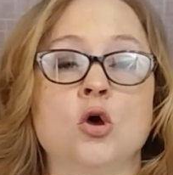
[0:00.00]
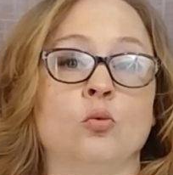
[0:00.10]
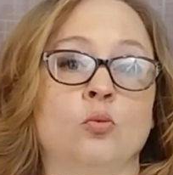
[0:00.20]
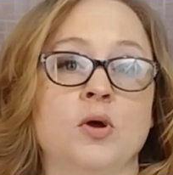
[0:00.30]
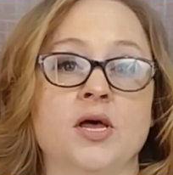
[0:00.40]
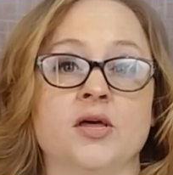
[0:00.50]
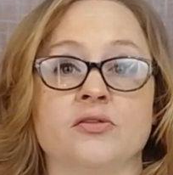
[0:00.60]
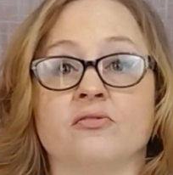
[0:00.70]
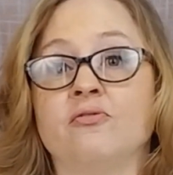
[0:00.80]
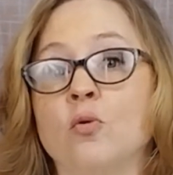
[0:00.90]

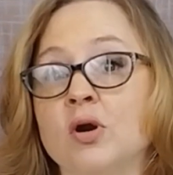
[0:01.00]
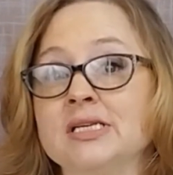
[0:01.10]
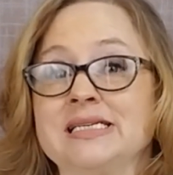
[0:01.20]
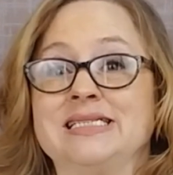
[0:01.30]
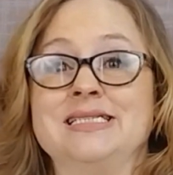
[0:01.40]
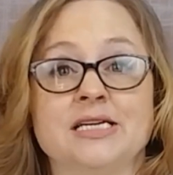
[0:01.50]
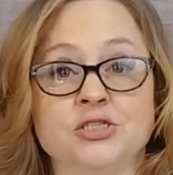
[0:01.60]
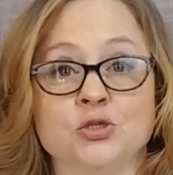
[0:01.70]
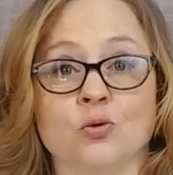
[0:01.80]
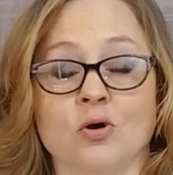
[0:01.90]
with 4 to
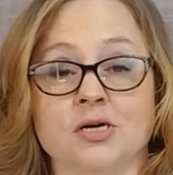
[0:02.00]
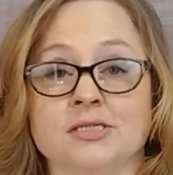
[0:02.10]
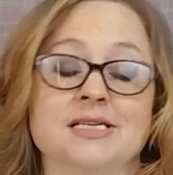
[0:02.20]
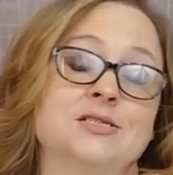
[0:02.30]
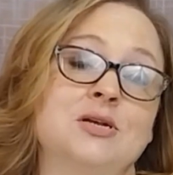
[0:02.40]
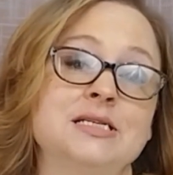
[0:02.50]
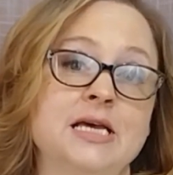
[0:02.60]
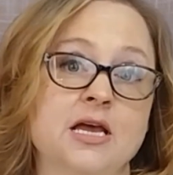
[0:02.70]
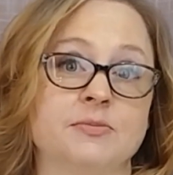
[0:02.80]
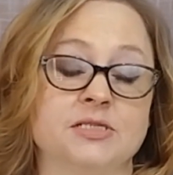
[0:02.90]
6 drawers is going to
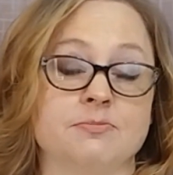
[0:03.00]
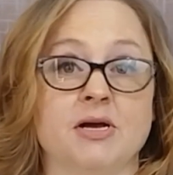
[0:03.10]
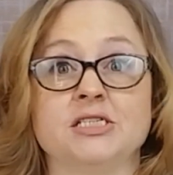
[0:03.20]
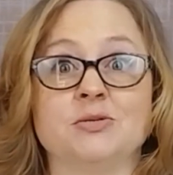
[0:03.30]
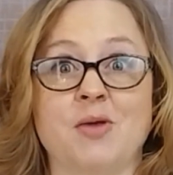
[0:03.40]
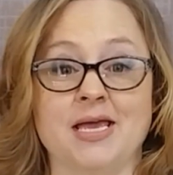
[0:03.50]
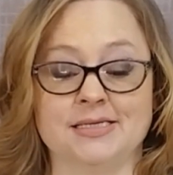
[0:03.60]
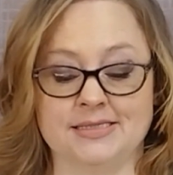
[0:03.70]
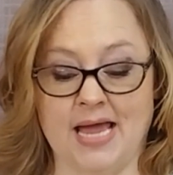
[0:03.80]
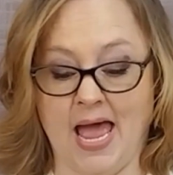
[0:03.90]
take up as much
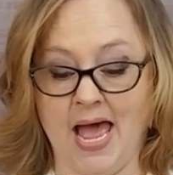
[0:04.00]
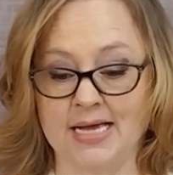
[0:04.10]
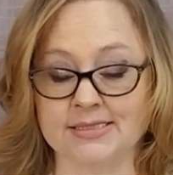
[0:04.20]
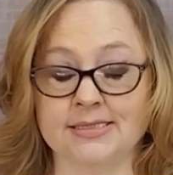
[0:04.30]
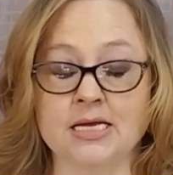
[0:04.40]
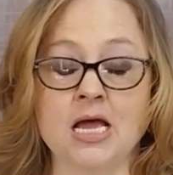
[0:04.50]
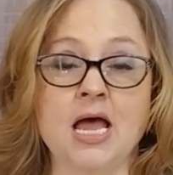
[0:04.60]
space as